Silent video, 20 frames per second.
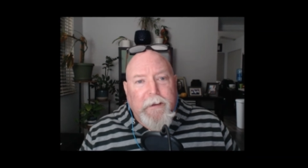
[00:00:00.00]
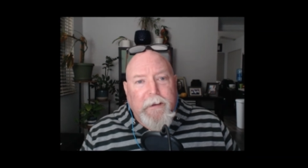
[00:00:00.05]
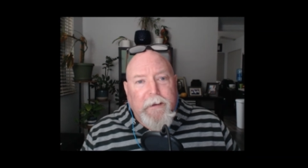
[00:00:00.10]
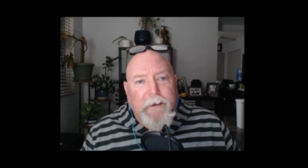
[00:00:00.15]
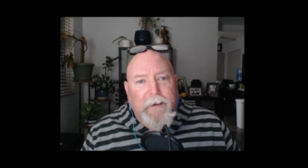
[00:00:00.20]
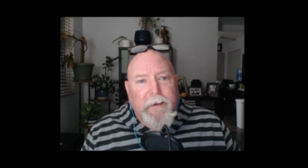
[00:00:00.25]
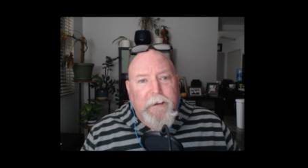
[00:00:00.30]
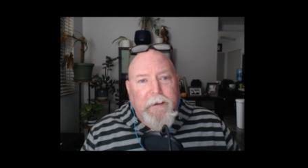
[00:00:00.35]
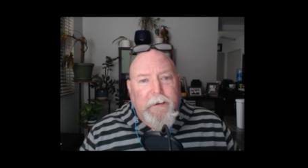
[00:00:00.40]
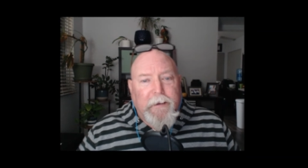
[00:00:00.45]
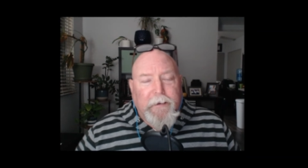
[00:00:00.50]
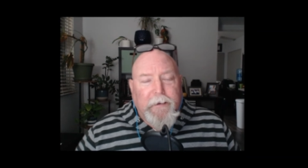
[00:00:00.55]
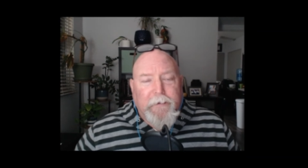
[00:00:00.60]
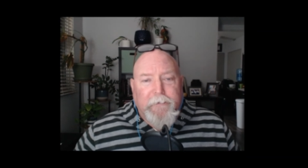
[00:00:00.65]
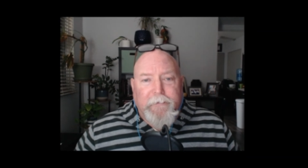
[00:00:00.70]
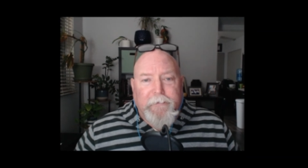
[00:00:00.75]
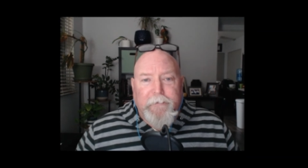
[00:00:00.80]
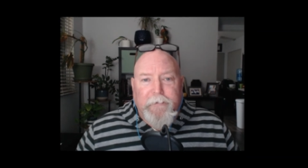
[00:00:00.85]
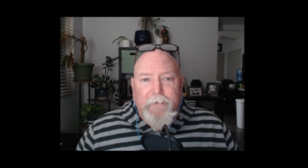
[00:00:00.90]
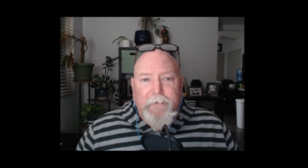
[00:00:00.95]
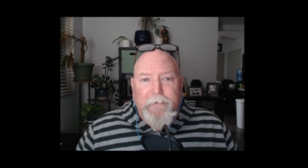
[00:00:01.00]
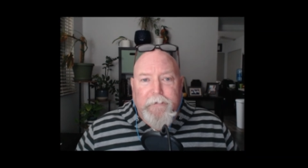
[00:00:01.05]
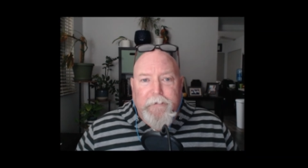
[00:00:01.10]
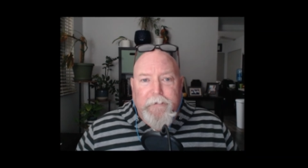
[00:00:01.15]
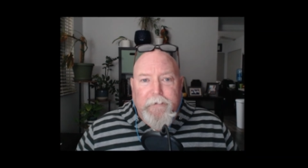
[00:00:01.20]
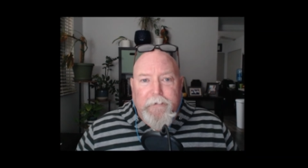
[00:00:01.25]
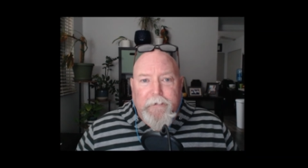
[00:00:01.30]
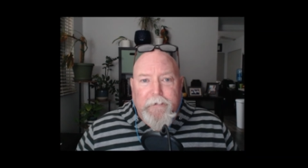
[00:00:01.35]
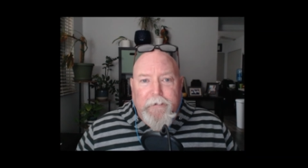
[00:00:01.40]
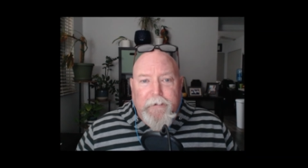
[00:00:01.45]
and,
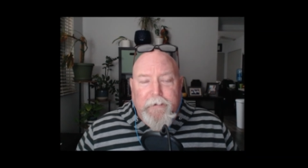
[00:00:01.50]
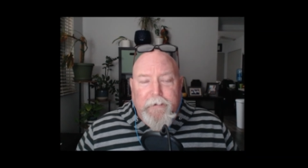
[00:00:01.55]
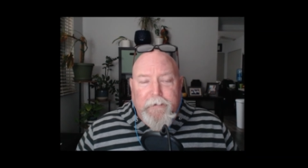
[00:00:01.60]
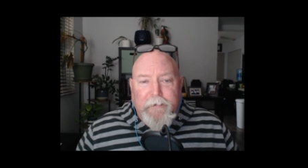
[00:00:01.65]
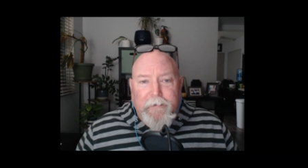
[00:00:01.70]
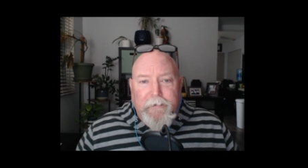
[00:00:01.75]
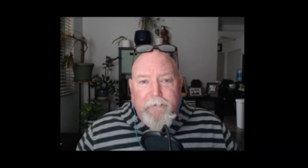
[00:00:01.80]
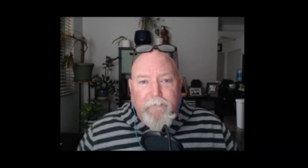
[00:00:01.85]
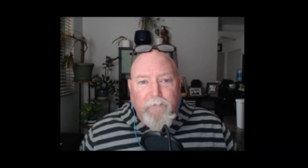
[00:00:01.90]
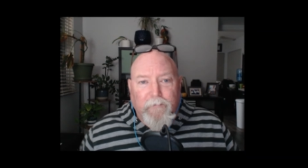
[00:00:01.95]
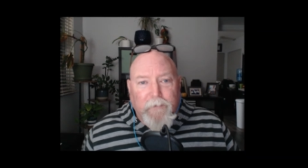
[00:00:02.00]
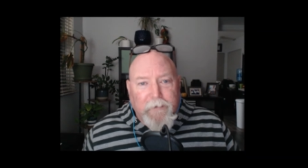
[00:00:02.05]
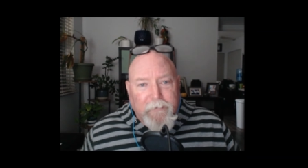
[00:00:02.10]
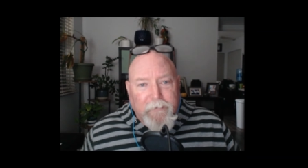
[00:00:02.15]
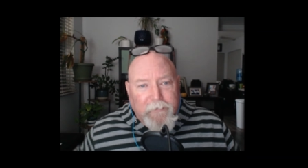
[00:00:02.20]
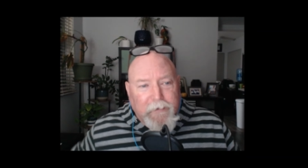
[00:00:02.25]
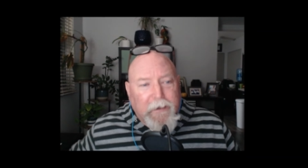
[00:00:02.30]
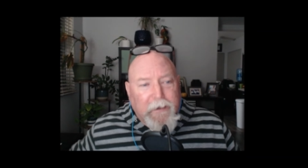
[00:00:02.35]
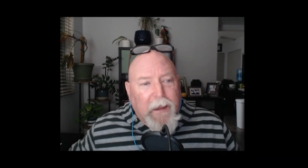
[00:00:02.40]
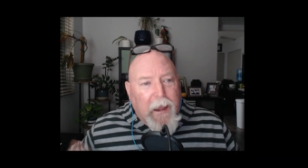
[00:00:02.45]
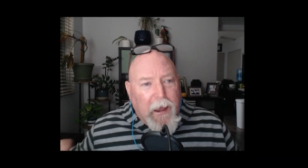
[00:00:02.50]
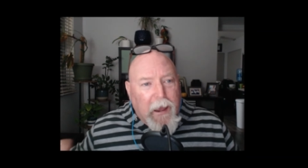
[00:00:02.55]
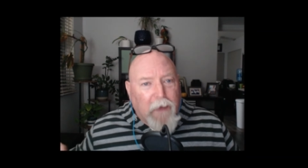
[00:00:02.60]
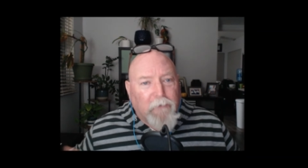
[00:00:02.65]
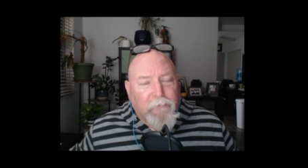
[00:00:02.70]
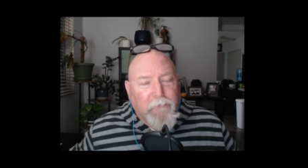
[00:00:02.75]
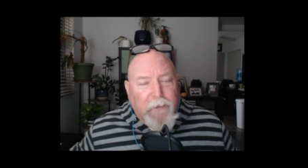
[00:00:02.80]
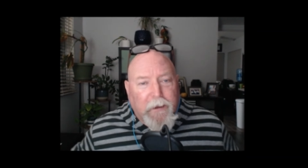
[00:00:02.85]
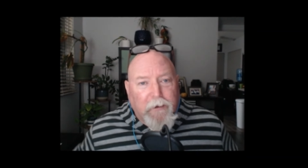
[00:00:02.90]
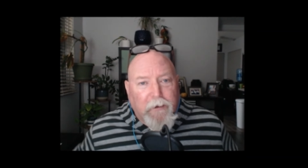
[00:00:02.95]
uh, and we see
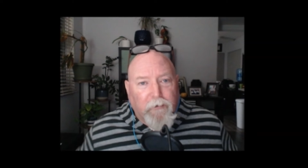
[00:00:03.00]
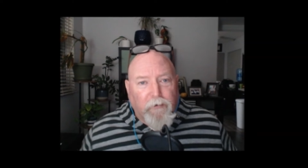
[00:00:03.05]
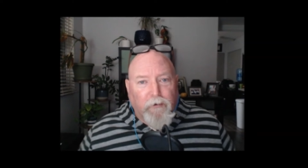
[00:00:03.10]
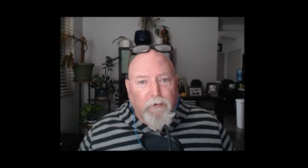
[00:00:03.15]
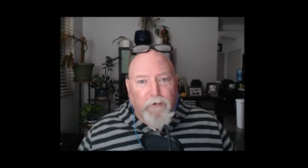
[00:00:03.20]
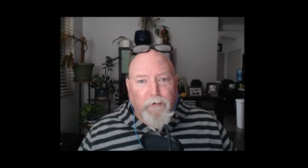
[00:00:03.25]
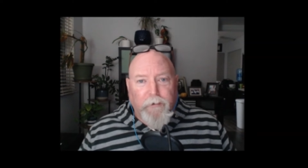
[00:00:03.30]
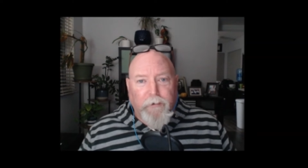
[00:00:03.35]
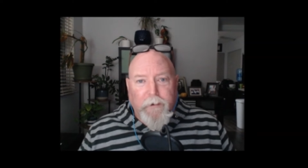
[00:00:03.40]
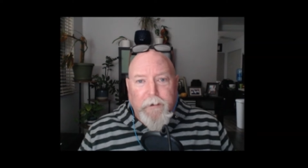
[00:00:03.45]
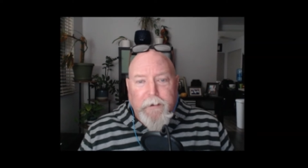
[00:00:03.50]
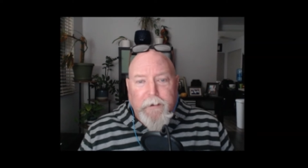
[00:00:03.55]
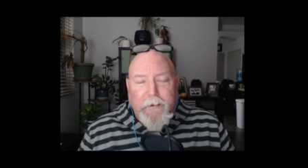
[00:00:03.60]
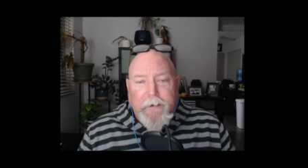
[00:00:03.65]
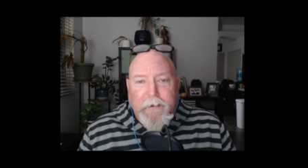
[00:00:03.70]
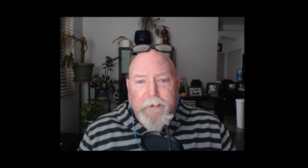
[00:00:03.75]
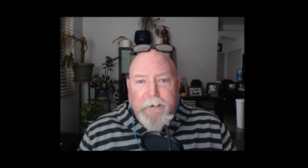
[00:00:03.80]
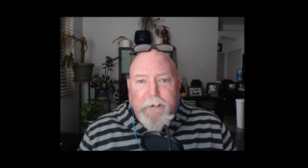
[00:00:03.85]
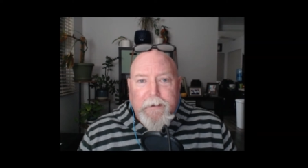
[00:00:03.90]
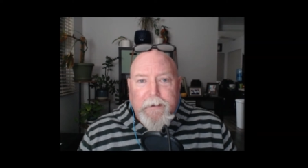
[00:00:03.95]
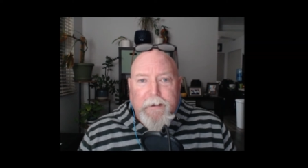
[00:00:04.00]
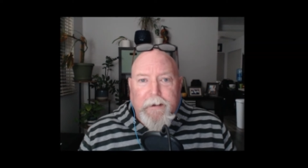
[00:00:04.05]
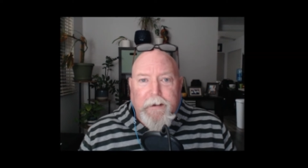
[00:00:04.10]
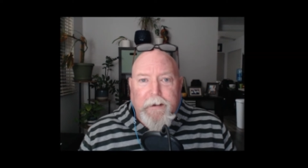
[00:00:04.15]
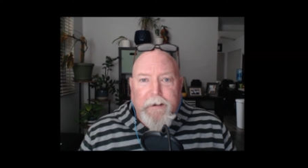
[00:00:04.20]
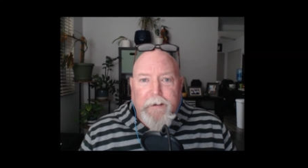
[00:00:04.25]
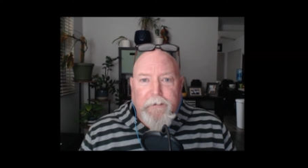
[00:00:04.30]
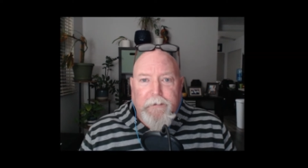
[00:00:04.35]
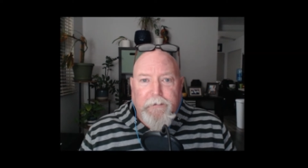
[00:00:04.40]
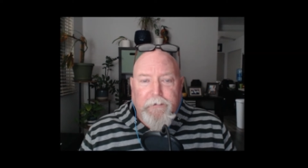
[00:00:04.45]
how they earn
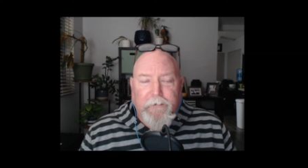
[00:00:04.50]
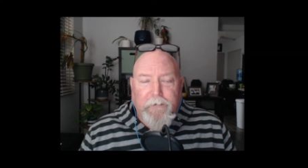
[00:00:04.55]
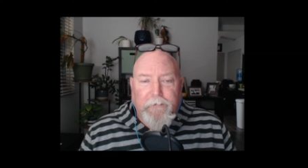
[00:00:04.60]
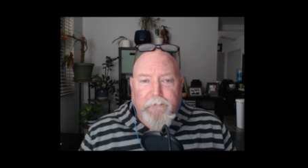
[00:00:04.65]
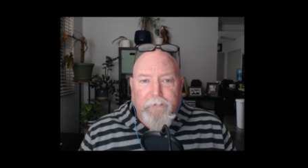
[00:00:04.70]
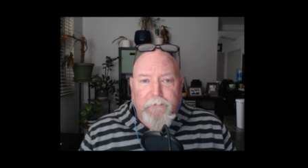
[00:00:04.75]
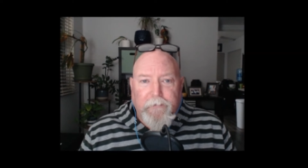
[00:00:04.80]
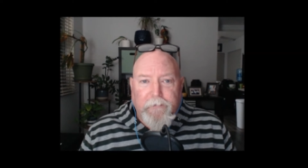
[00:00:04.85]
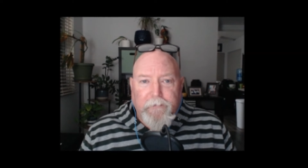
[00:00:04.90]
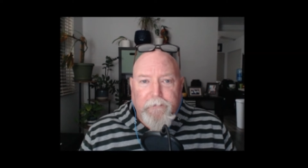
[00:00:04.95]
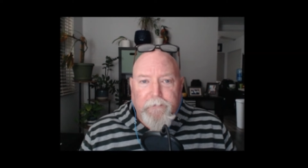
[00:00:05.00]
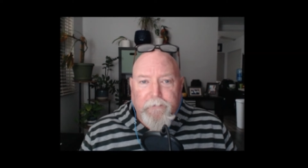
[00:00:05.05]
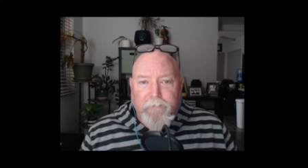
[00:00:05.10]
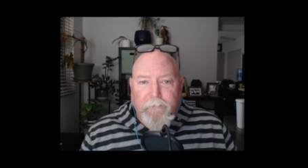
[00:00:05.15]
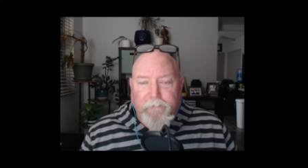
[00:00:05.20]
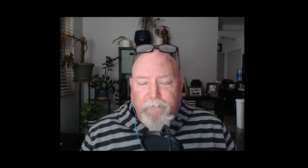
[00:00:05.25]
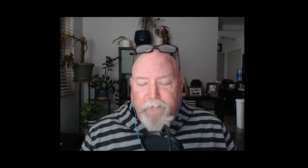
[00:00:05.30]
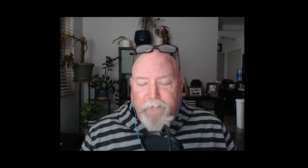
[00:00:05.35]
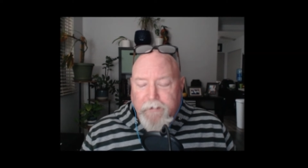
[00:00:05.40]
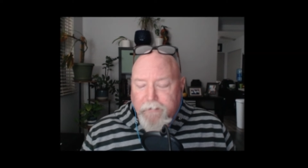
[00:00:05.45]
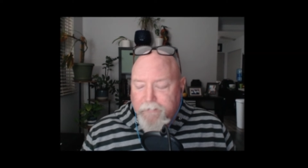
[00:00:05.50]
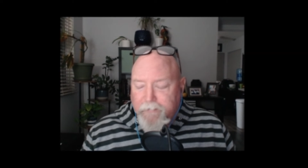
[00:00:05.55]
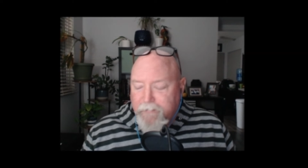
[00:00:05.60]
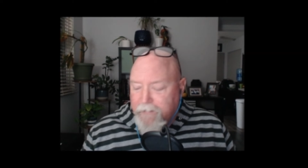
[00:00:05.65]
uh, their V